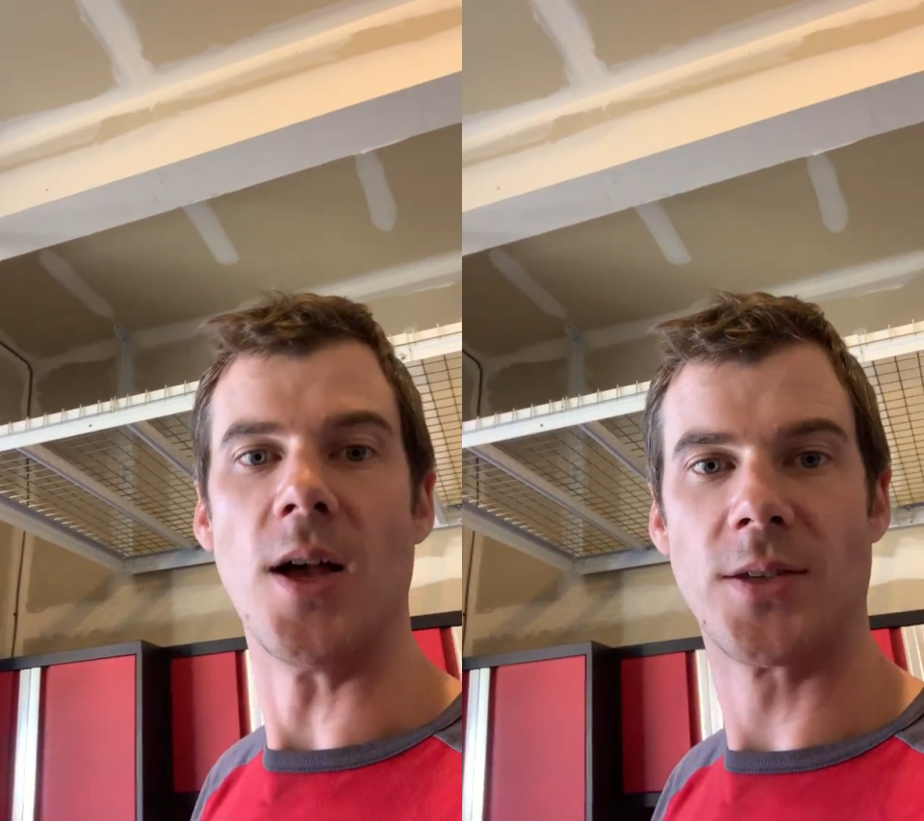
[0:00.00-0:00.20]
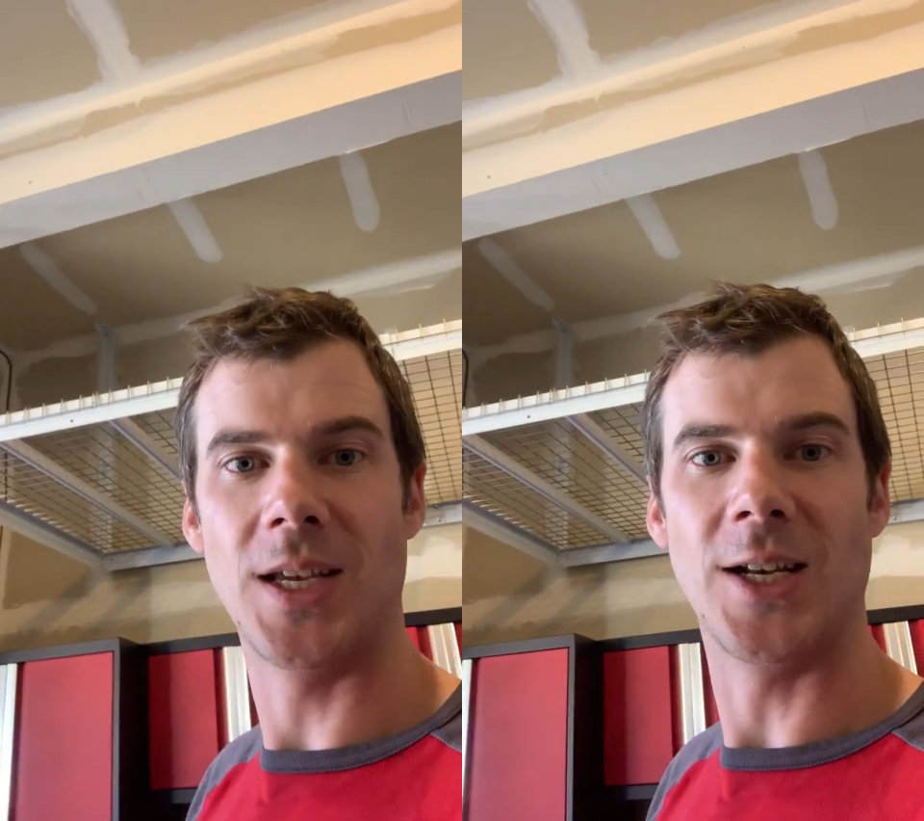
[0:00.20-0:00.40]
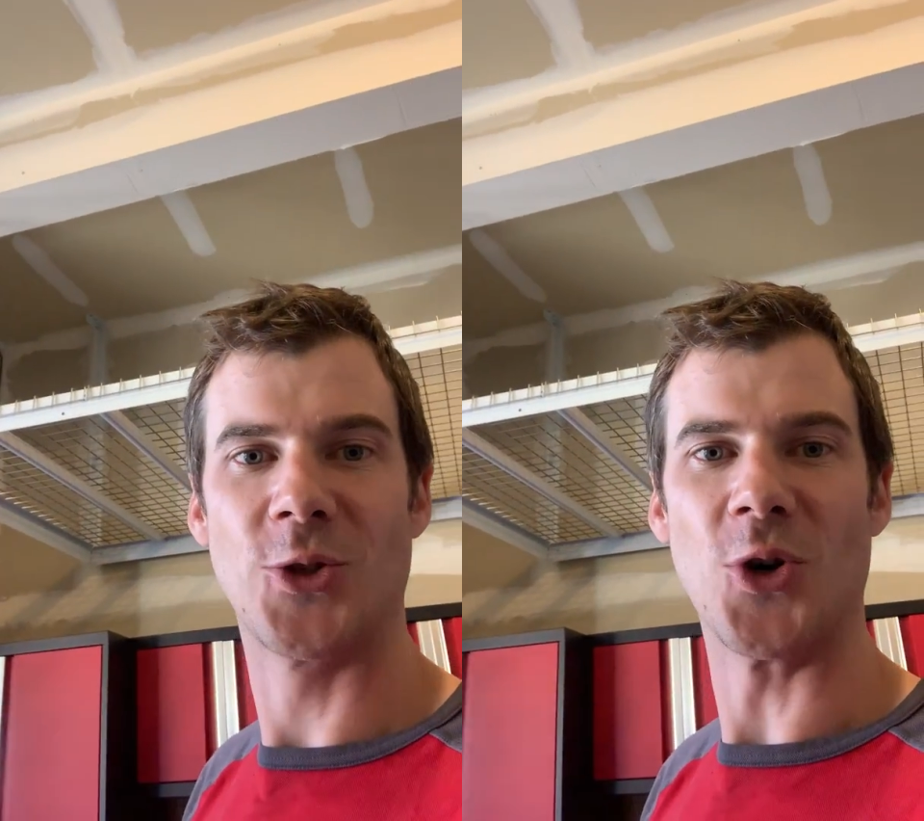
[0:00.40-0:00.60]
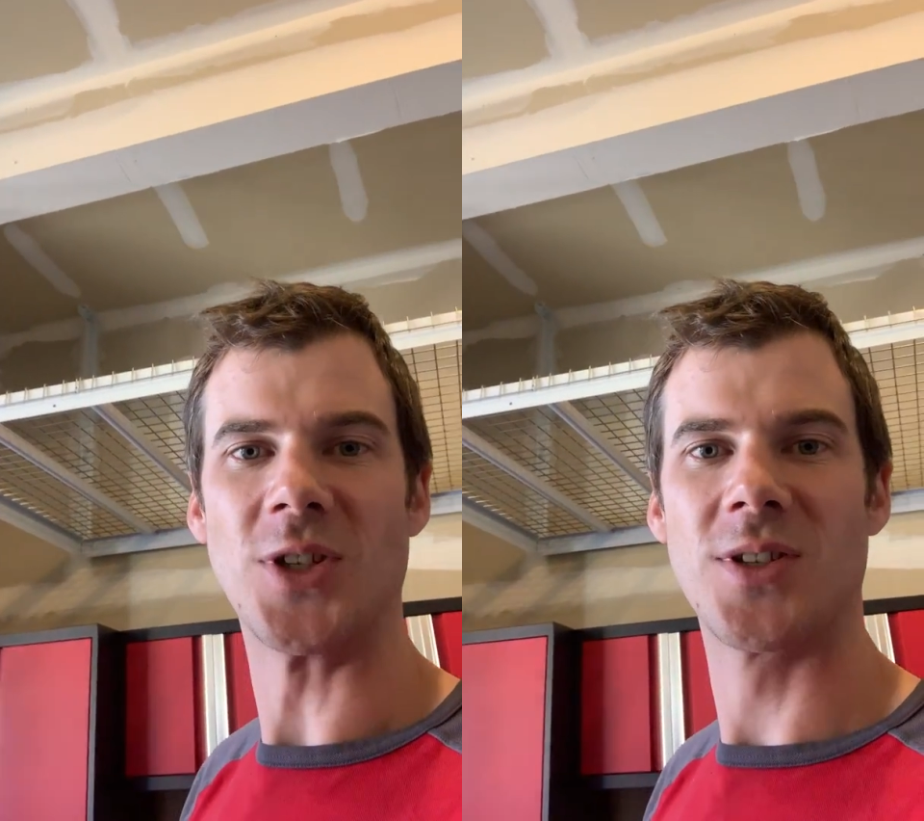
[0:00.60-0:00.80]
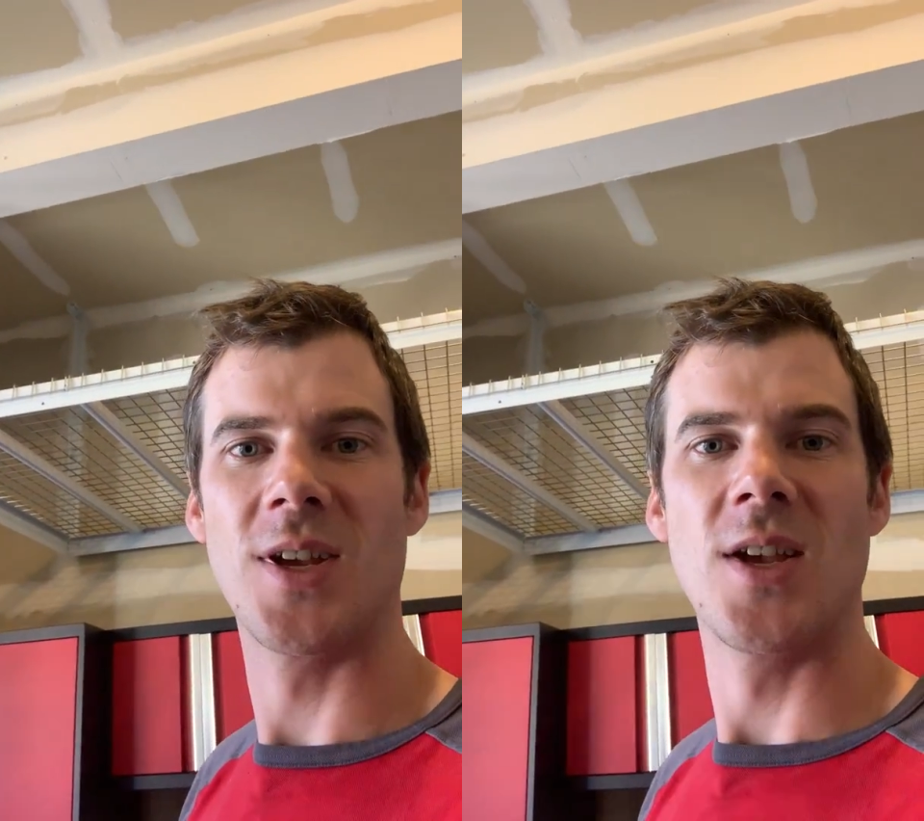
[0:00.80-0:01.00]
ceiling
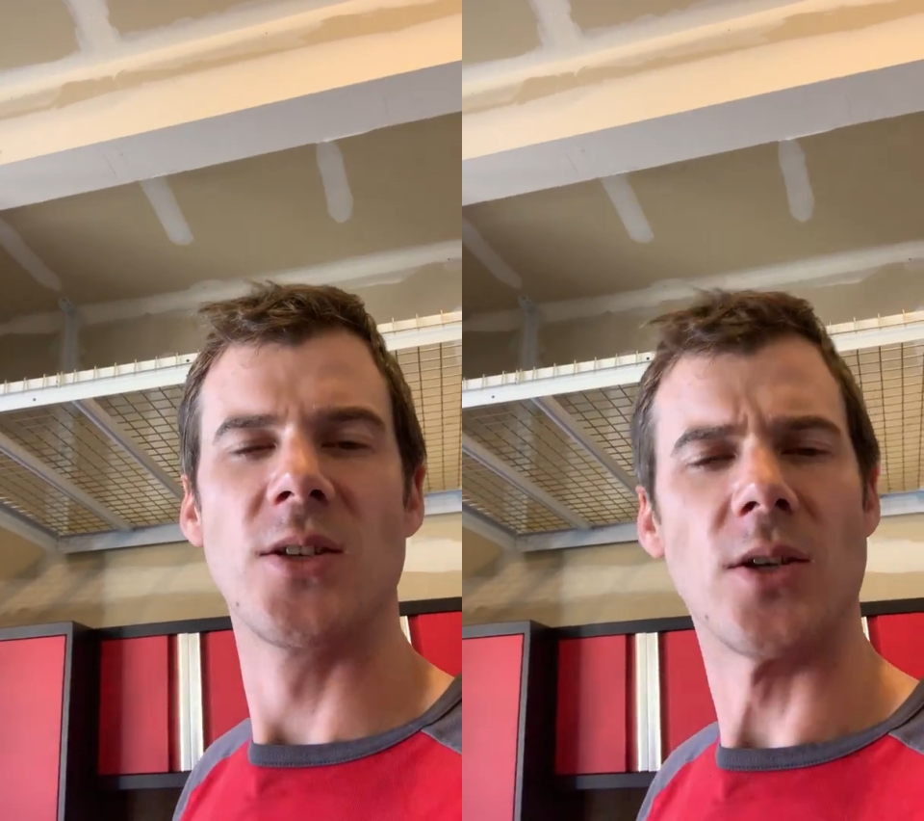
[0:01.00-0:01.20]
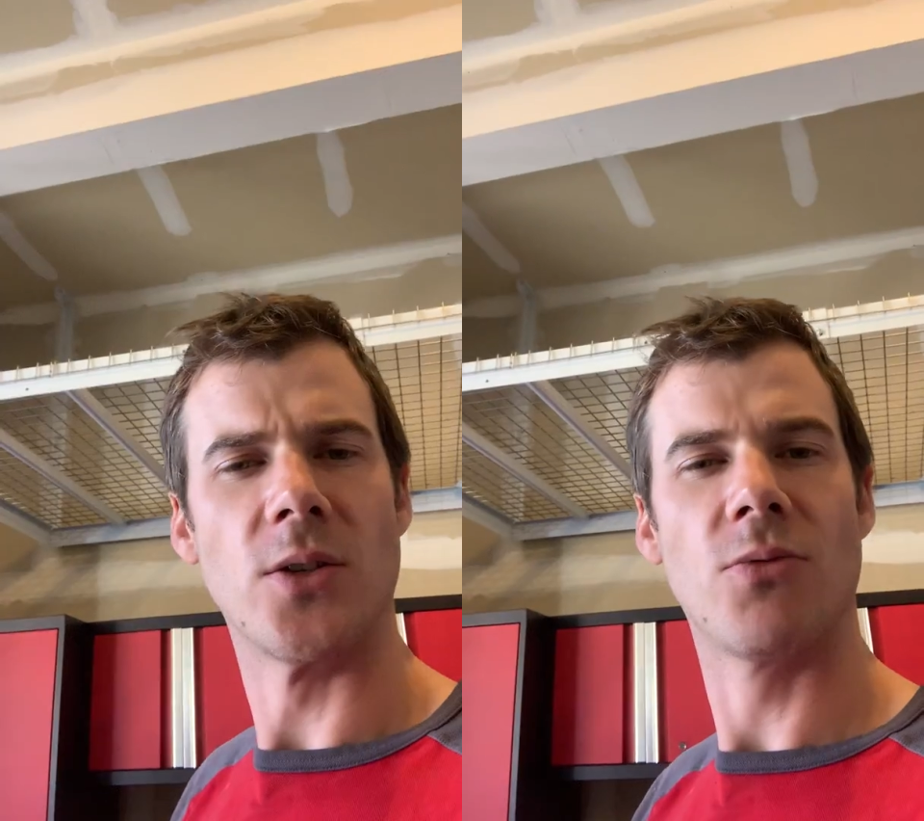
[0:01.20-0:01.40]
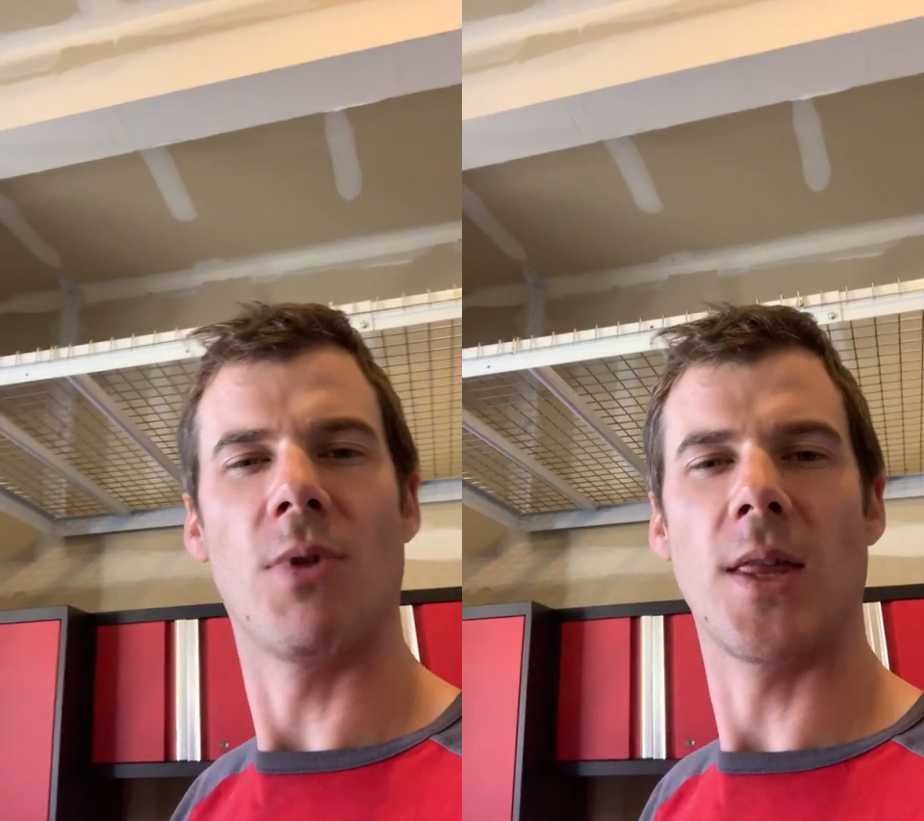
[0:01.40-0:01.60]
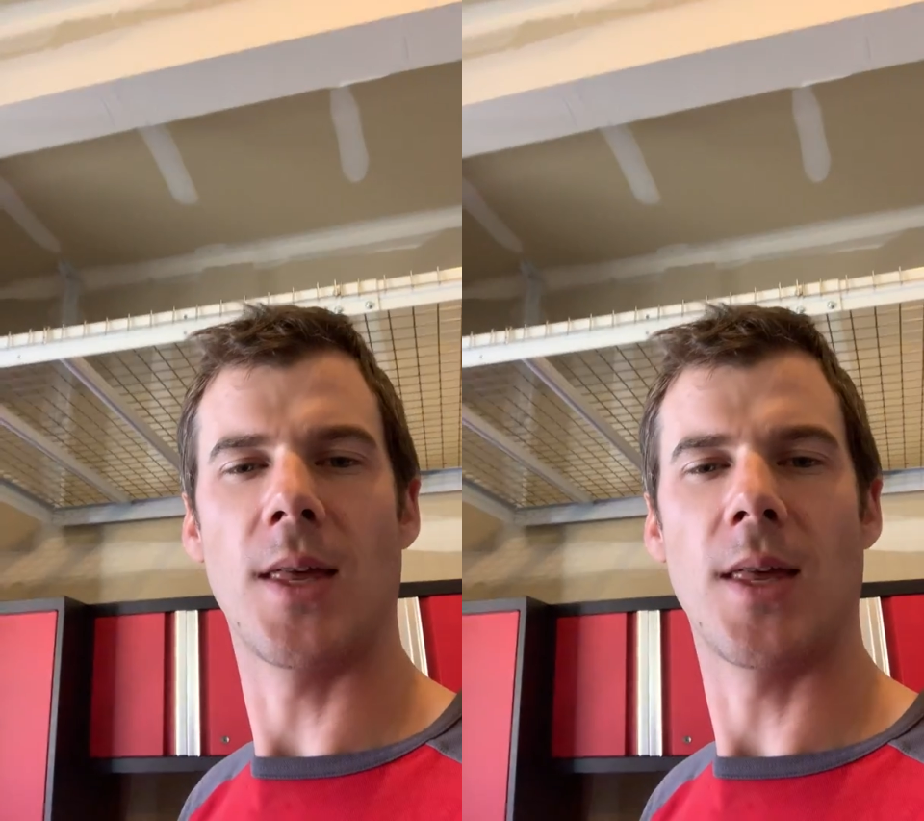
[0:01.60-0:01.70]
joist. So just really